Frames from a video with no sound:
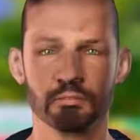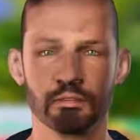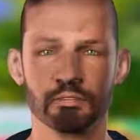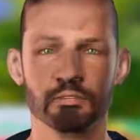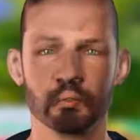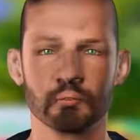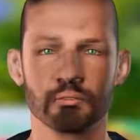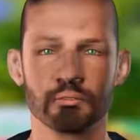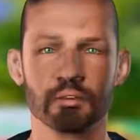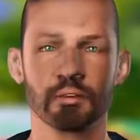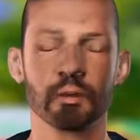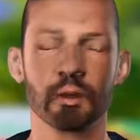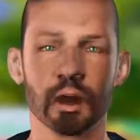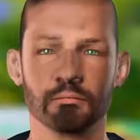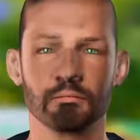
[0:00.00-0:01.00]
Do not say that
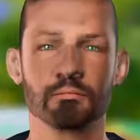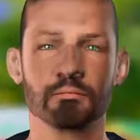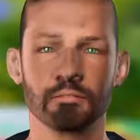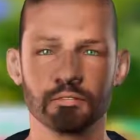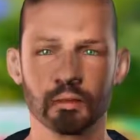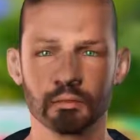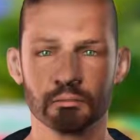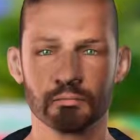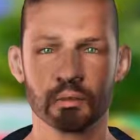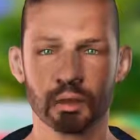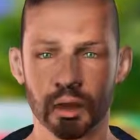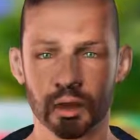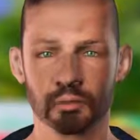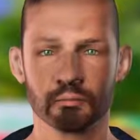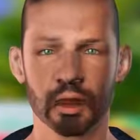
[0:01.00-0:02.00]
I am the Son of
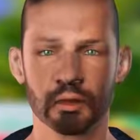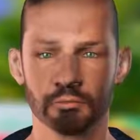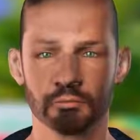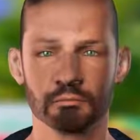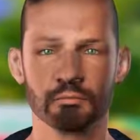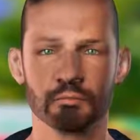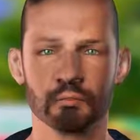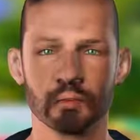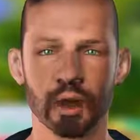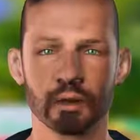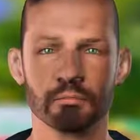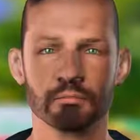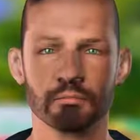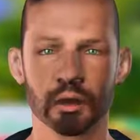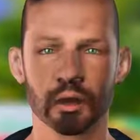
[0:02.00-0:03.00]
God or God incarnate
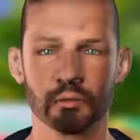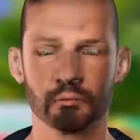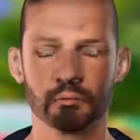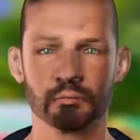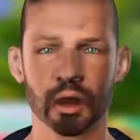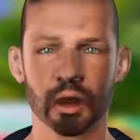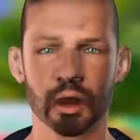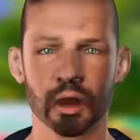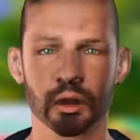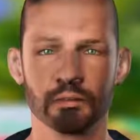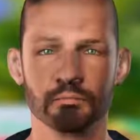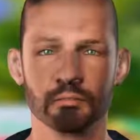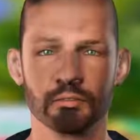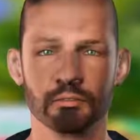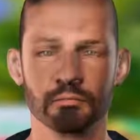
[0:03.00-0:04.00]
or divine or so
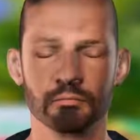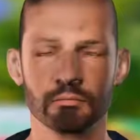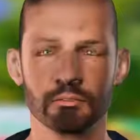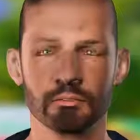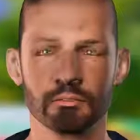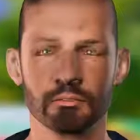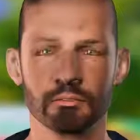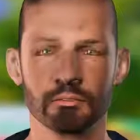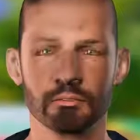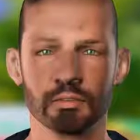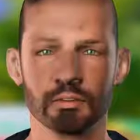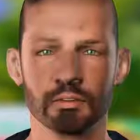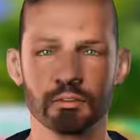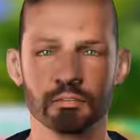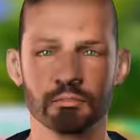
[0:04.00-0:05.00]
on. I am a human being
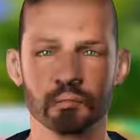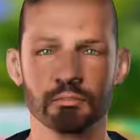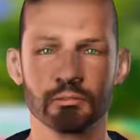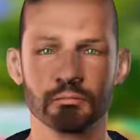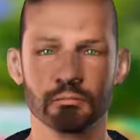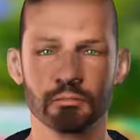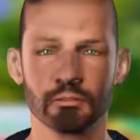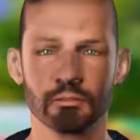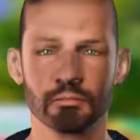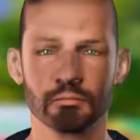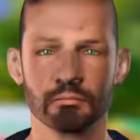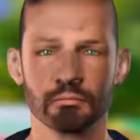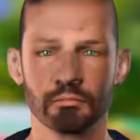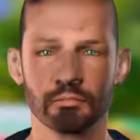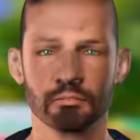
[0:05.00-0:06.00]
just like you.
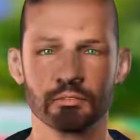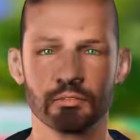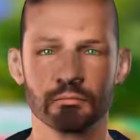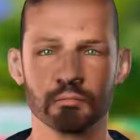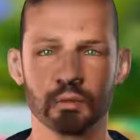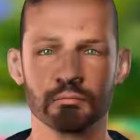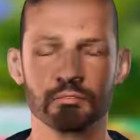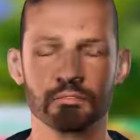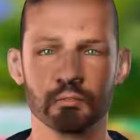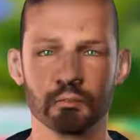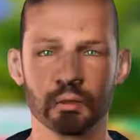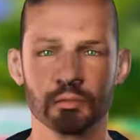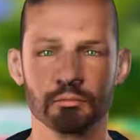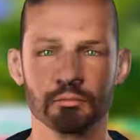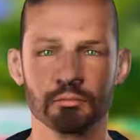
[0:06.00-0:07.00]
The difference is I
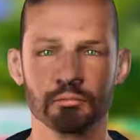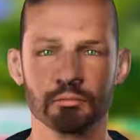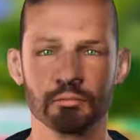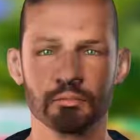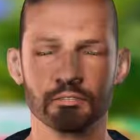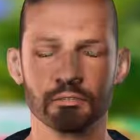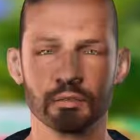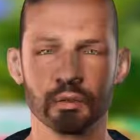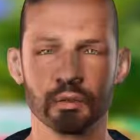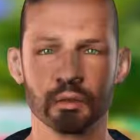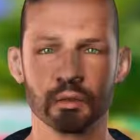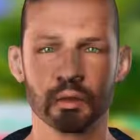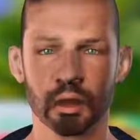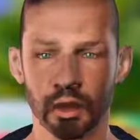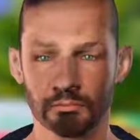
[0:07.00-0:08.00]
receive revelations.
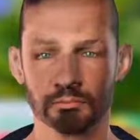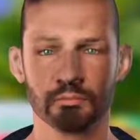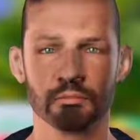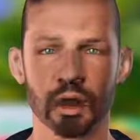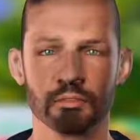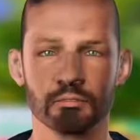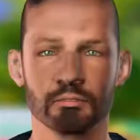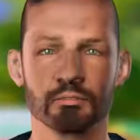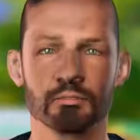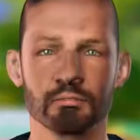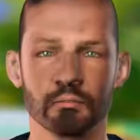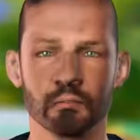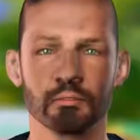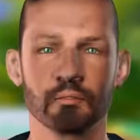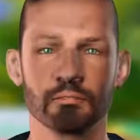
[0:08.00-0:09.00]
Now,
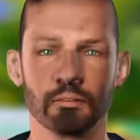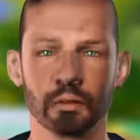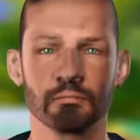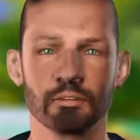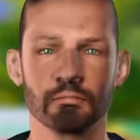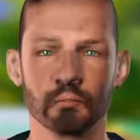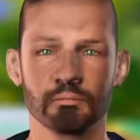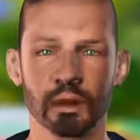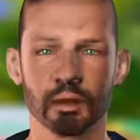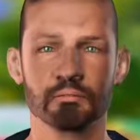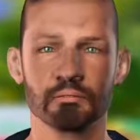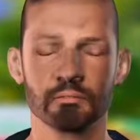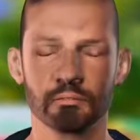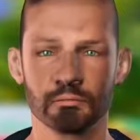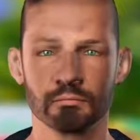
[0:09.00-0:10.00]
where the topic we're
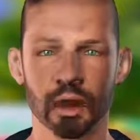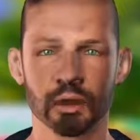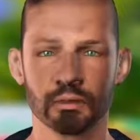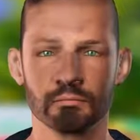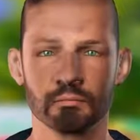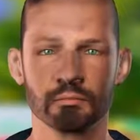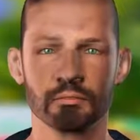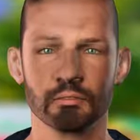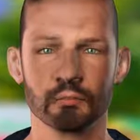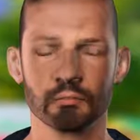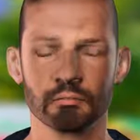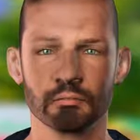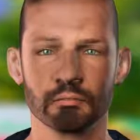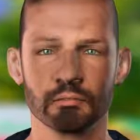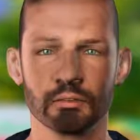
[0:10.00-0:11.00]
talking about now, number
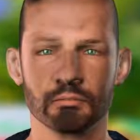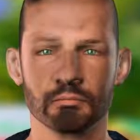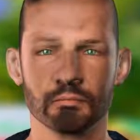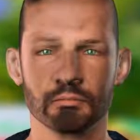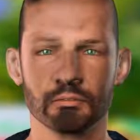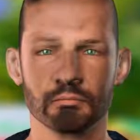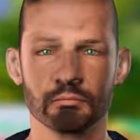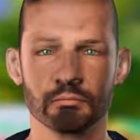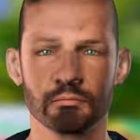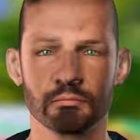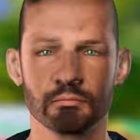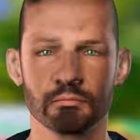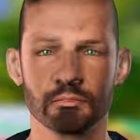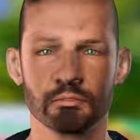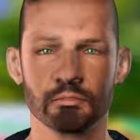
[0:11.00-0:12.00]
four, is akhlaq,
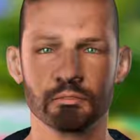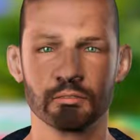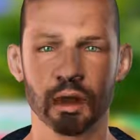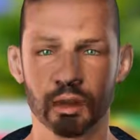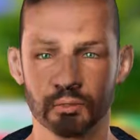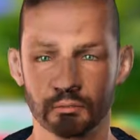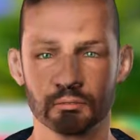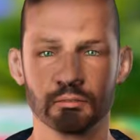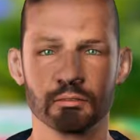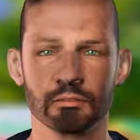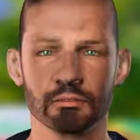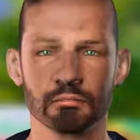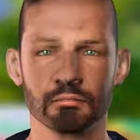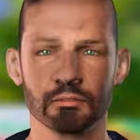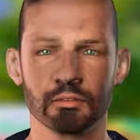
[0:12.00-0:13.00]
moral
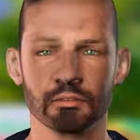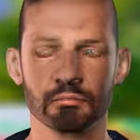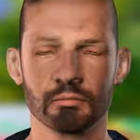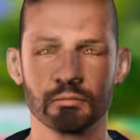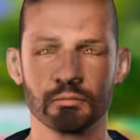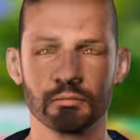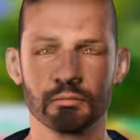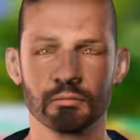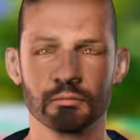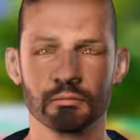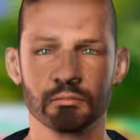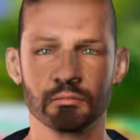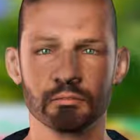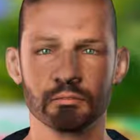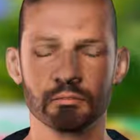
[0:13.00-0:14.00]
conduct, behavior,
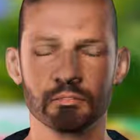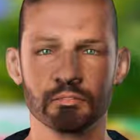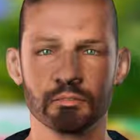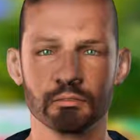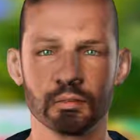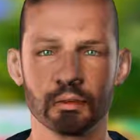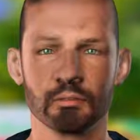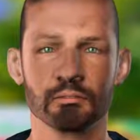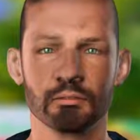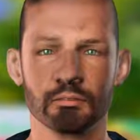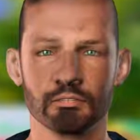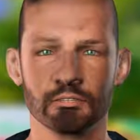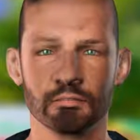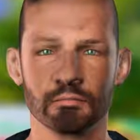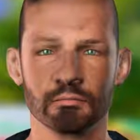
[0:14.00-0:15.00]
etiquettes,
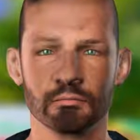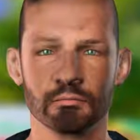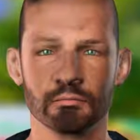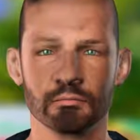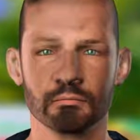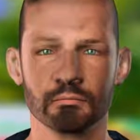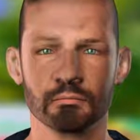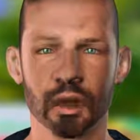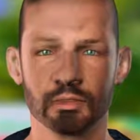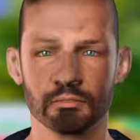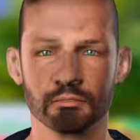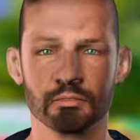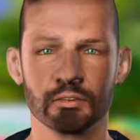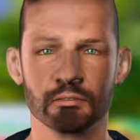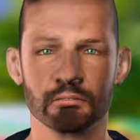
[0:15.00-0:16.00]
manners. God
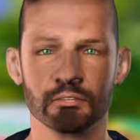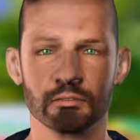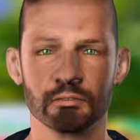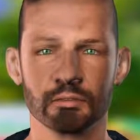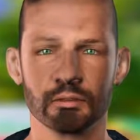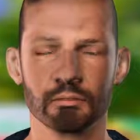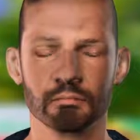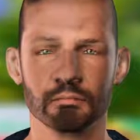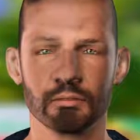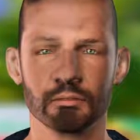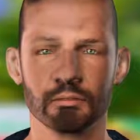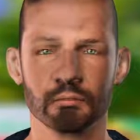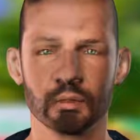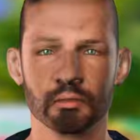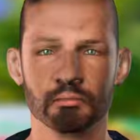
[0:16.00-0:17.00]
Almighty testifies in
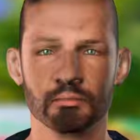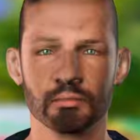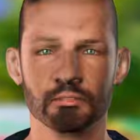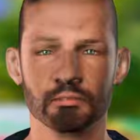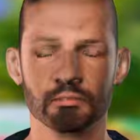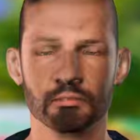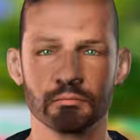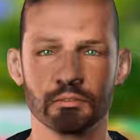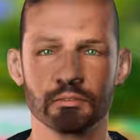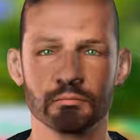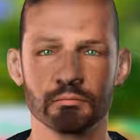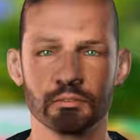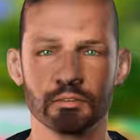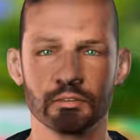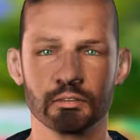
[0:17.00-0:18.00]
the Quran, he says,
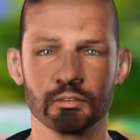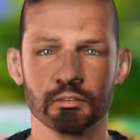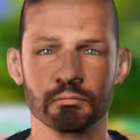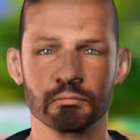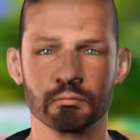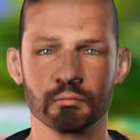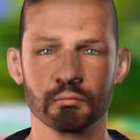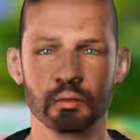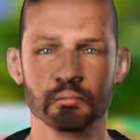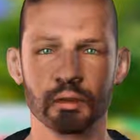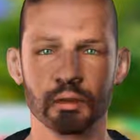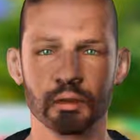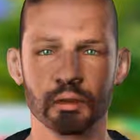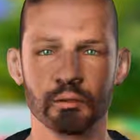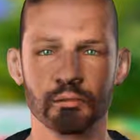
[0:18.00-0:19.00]
gives him this beautiful
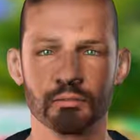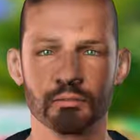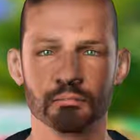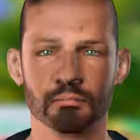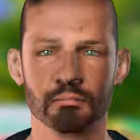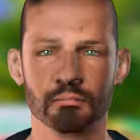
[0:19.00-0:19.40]
medal of honor.